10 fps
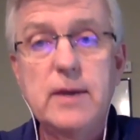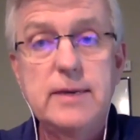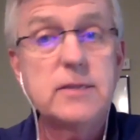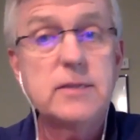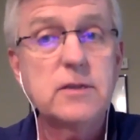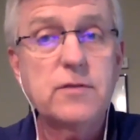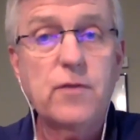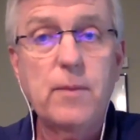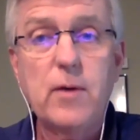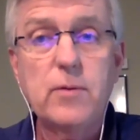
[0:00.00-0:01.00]
distance
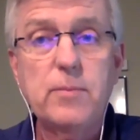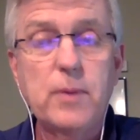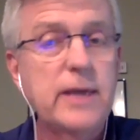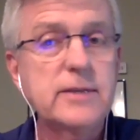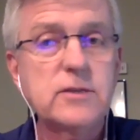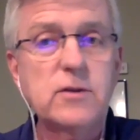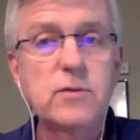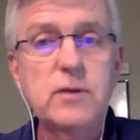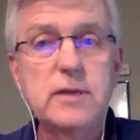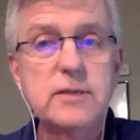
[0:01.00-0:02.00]
from our own place so
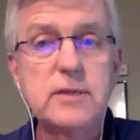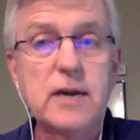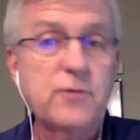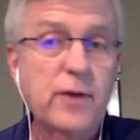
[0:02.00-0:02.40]
that it's not